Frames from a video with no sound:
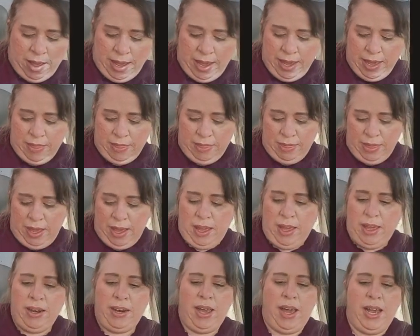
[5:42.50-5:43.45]
And
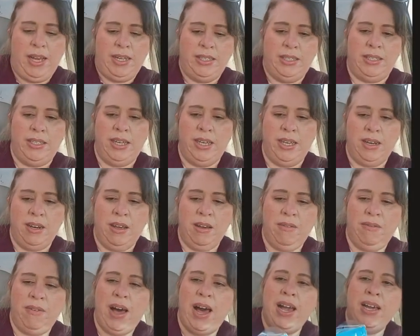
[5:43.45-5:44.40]
then I did
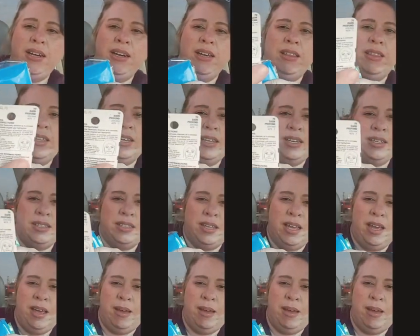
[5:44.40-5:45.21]
find this